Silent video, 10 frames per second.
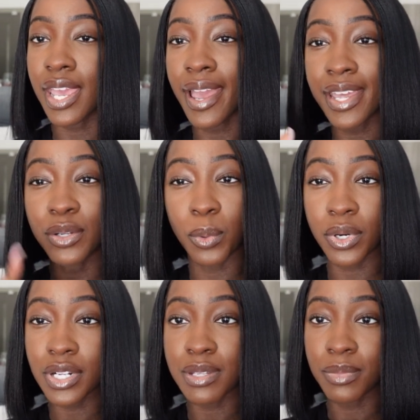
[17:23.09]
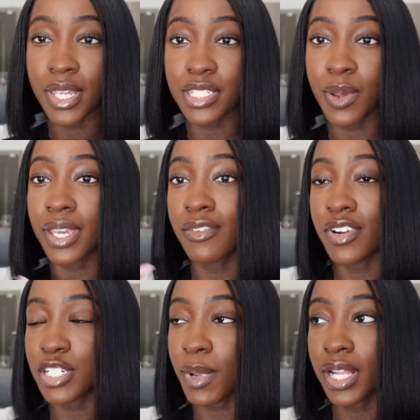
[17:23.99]
I had to order some things so I can
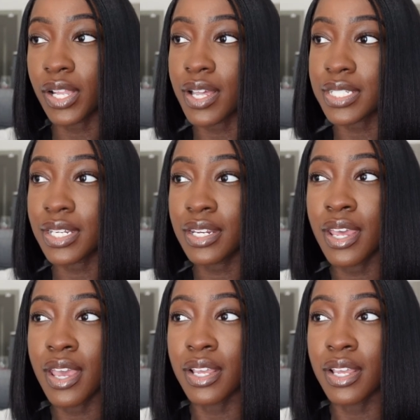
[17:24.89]
finish my closet.